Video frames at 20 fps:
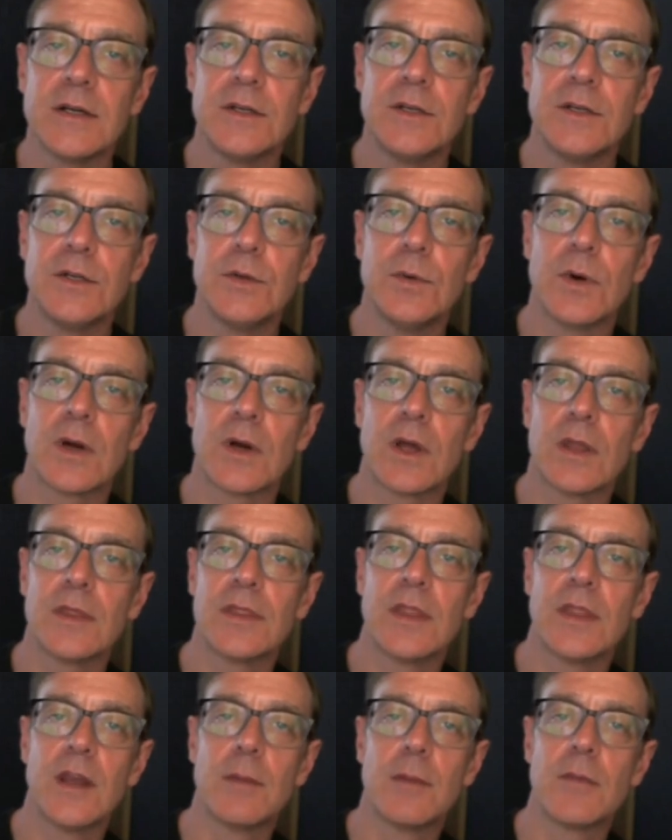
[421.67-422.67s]
to
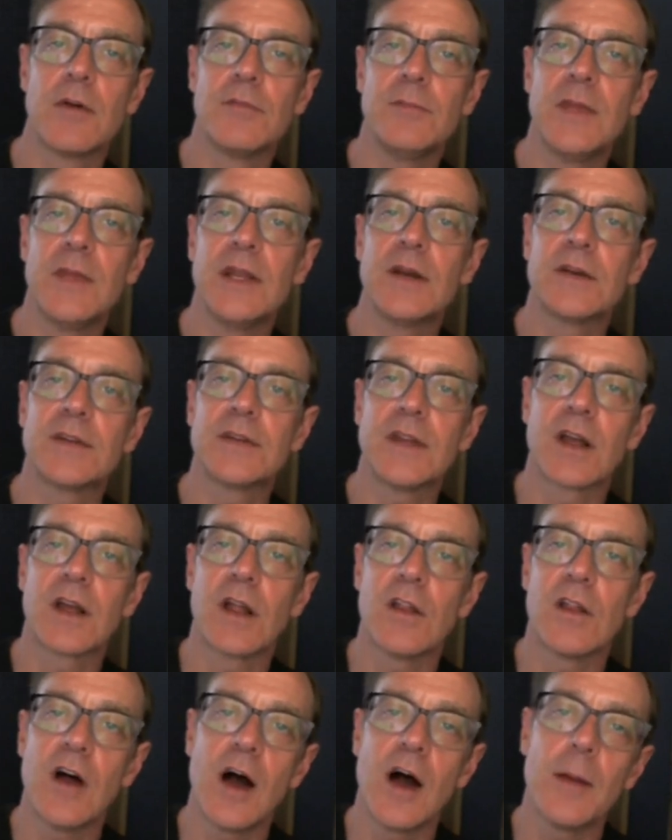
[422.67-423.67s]
the number of meters in a
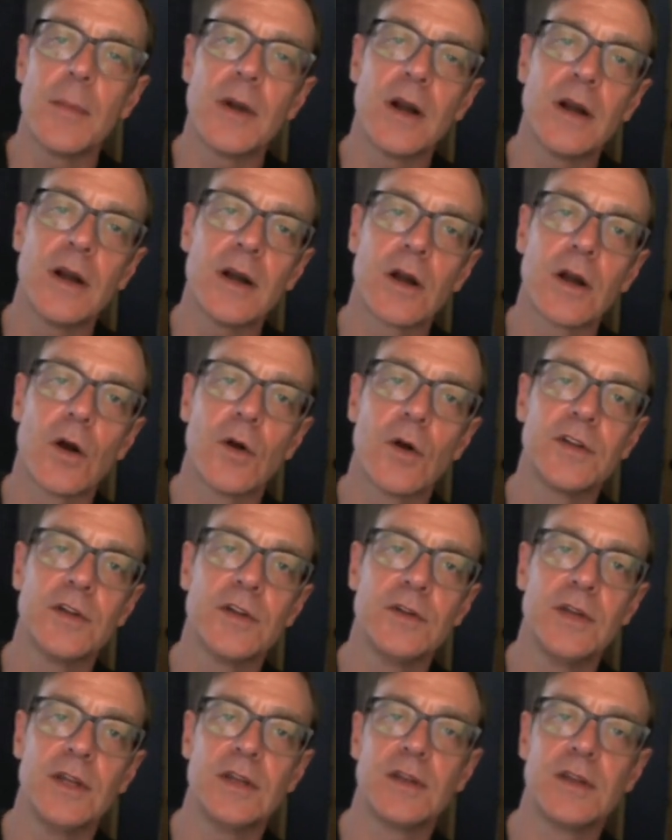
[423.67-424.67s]
kilometer, of course,
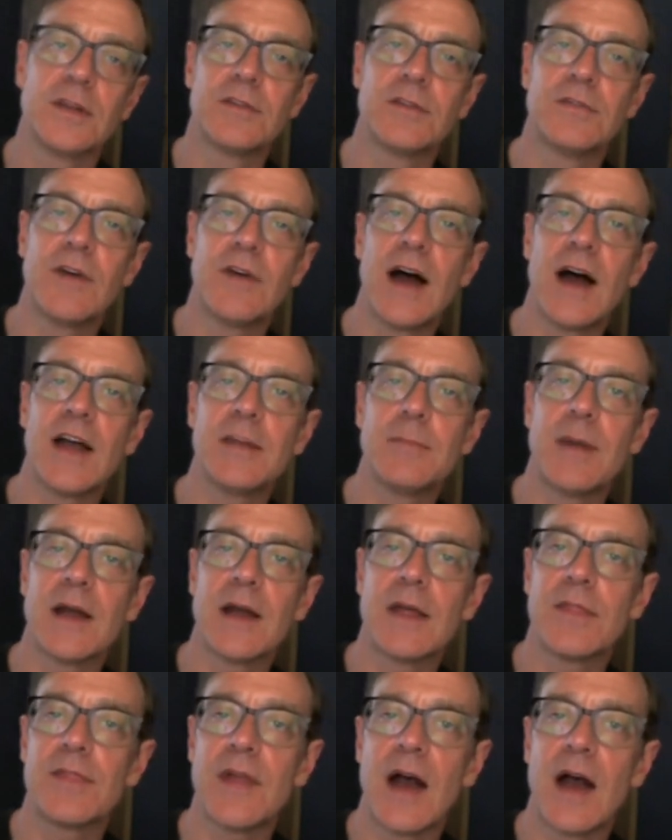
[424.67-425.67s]
you need to divide
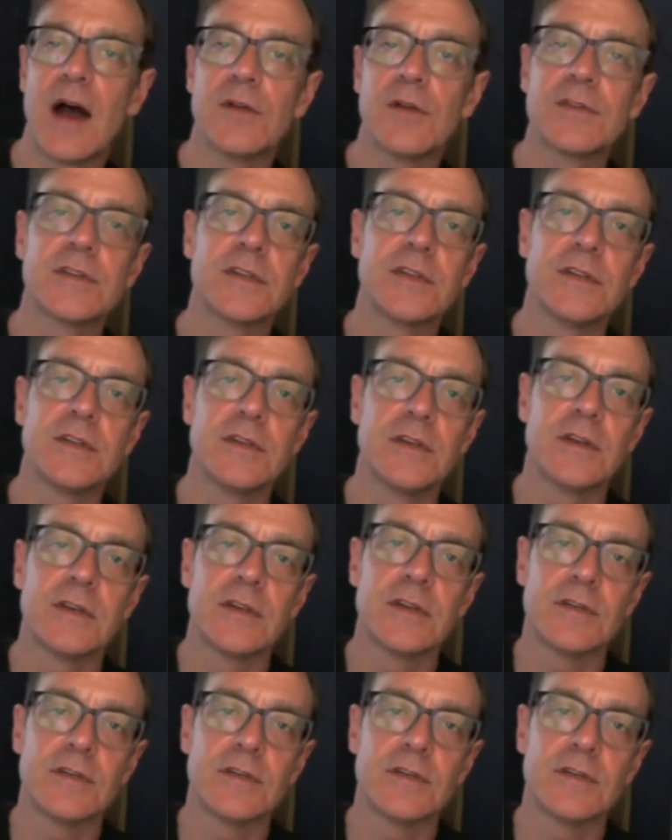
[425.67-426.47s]
by 1,000,